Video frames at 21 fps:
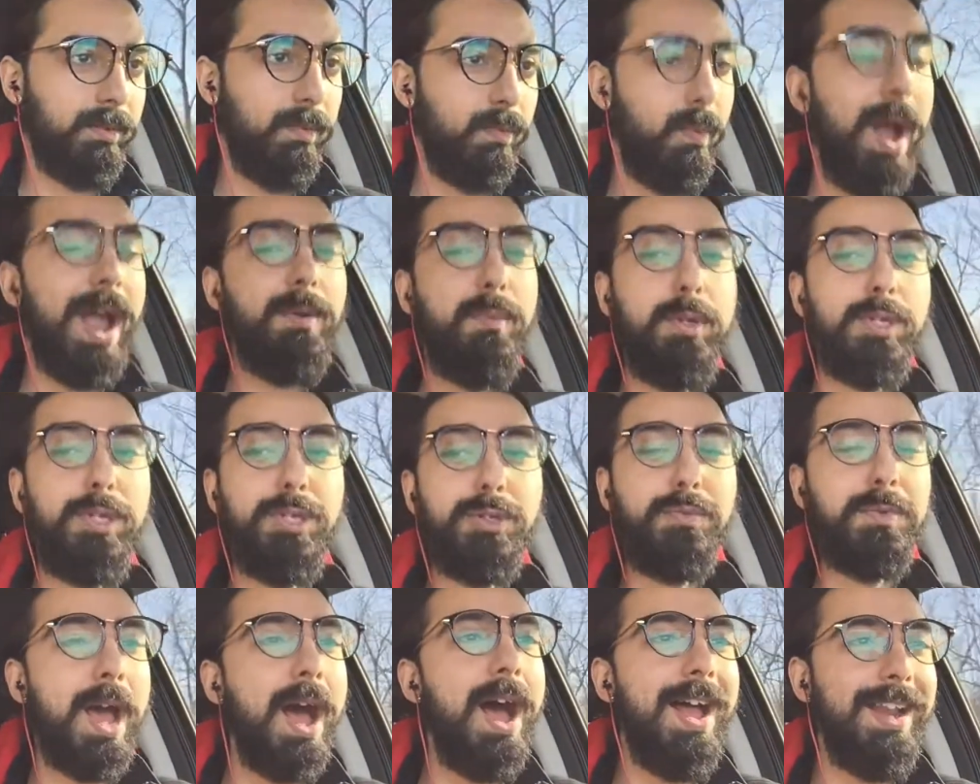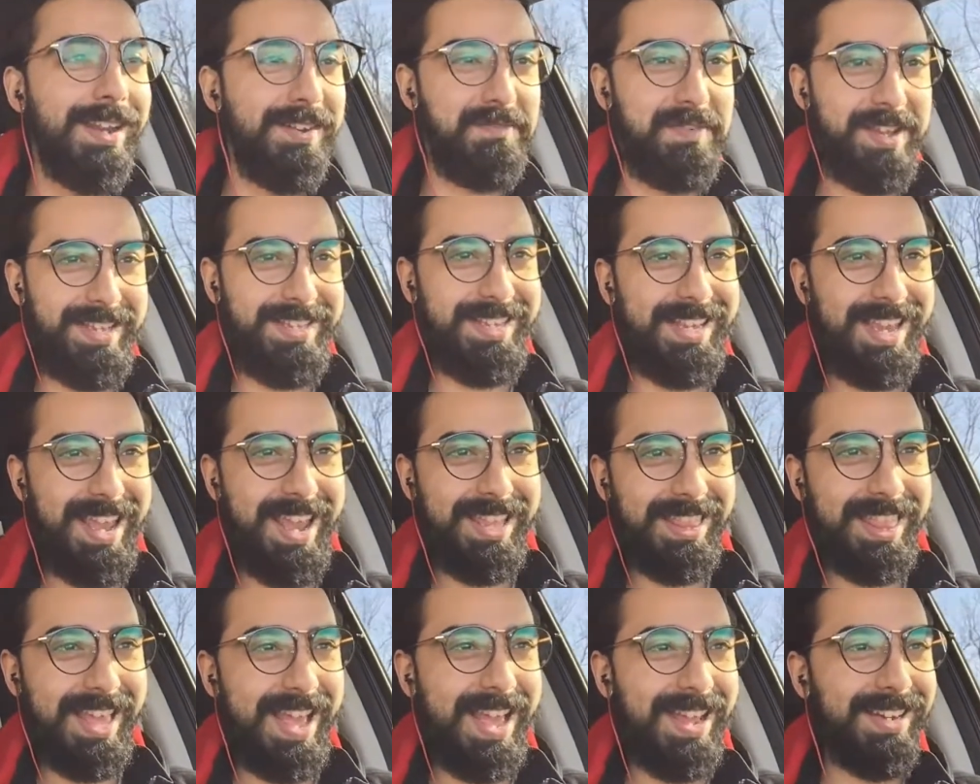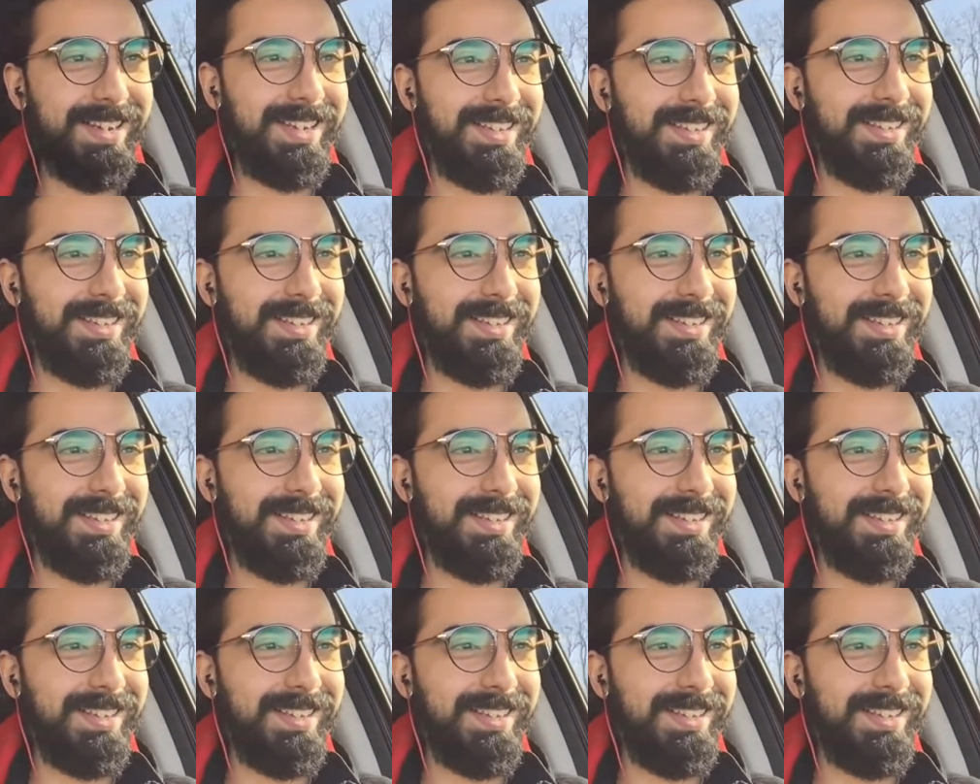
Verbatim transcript: Why would you not investigate that?